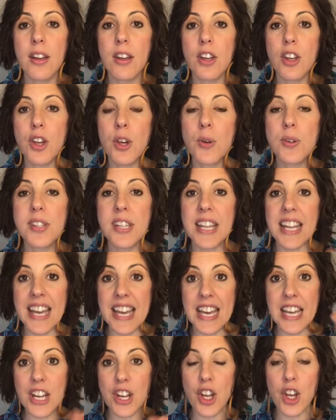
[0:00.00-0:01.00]
use it
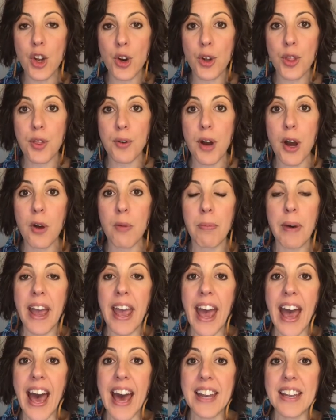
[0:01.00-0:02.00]
in your throat by
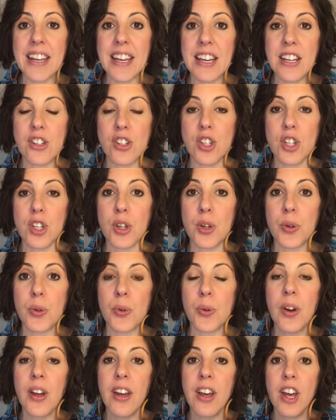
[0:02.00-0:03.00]
adding it
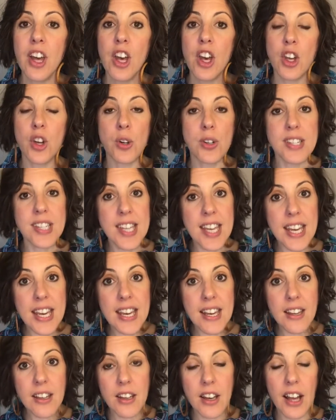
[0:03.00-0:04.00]
to your
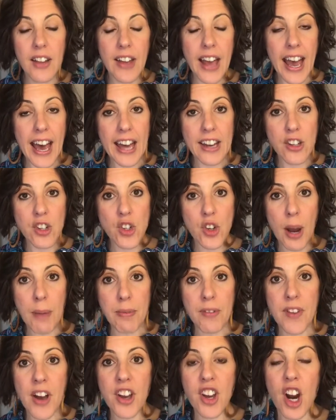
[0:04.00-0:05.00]
tea, add a drop
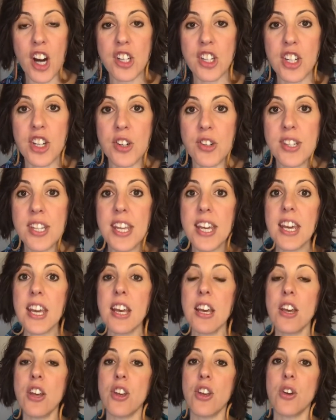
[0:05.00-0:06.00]
of On Guard to your
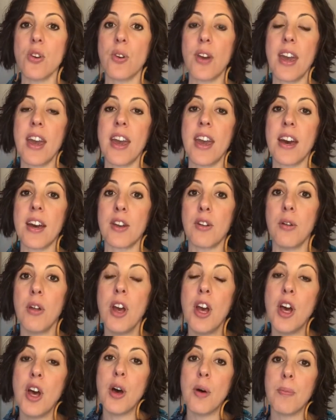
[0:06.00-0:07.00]
tea. You can
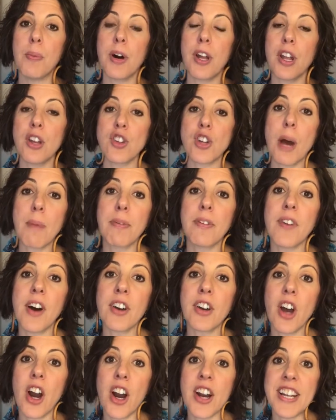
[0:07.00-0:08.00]
put a drop of
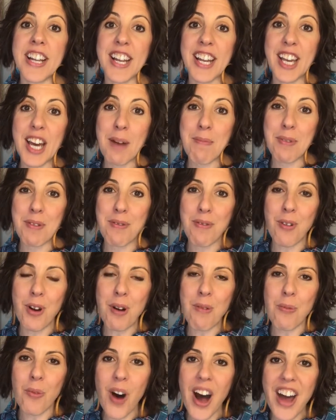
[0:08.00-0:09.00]
On Guard in a cup of
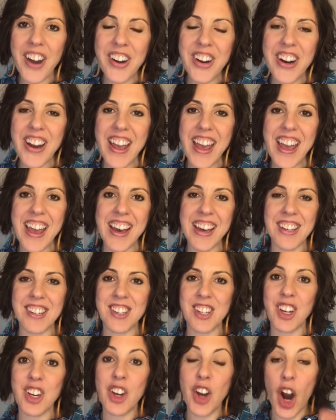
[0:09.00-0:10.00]
warm water and
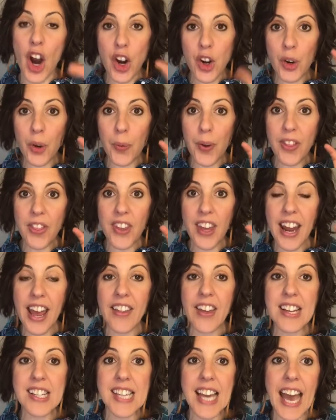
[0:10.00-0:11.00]
gargle with it. I
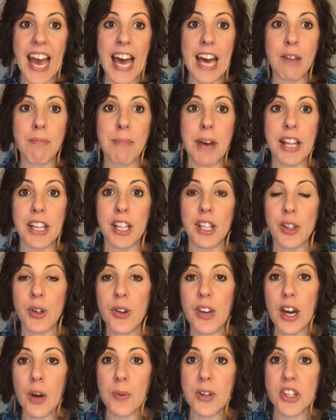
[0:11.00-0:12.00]
like to add
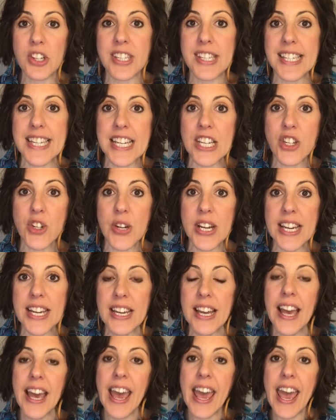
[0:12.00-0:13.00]
melaleuca, which is tea tree,
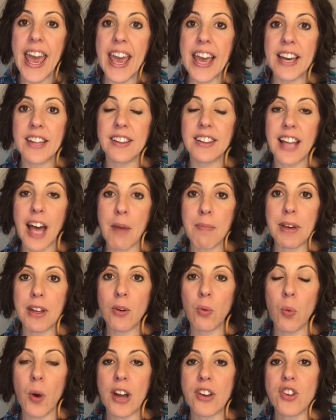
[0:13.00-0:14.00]
and
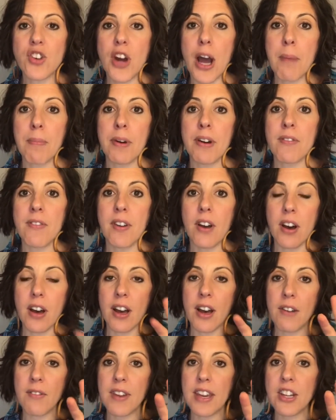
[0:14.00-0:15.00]
lemon, 1 drop
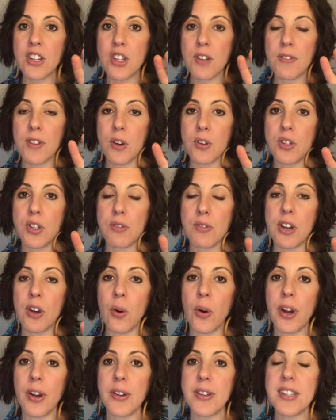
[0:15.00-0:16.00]
of each of those 3
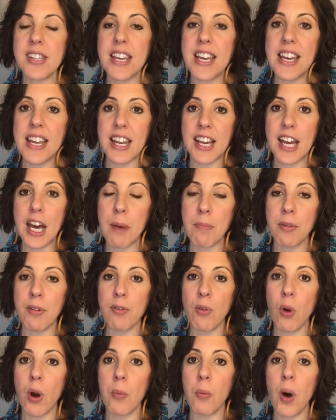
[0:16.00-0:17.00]
oils in a cup of
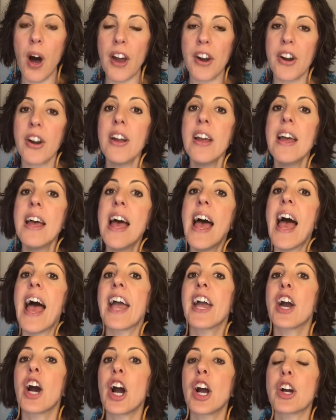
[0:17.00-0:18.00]
warm water,
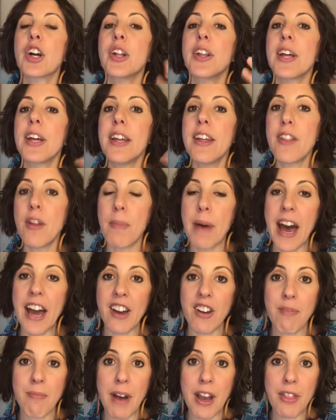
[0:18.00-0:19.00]
and gargle it in the back
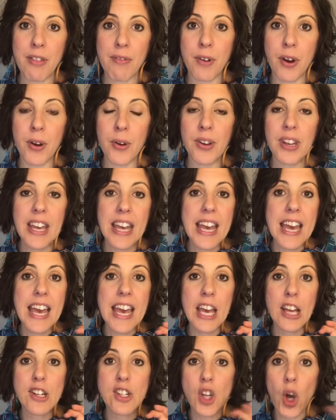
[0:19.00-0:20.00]
of my throat.
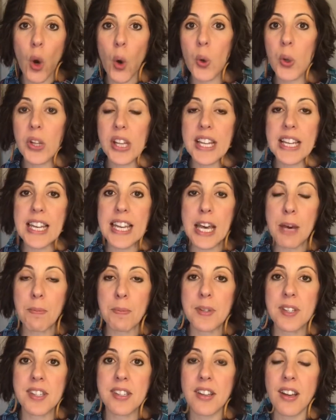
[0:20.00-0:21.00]
It totally
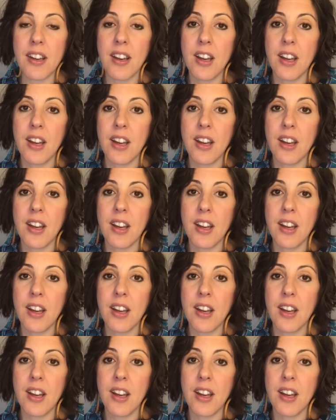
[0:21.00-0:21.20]
nips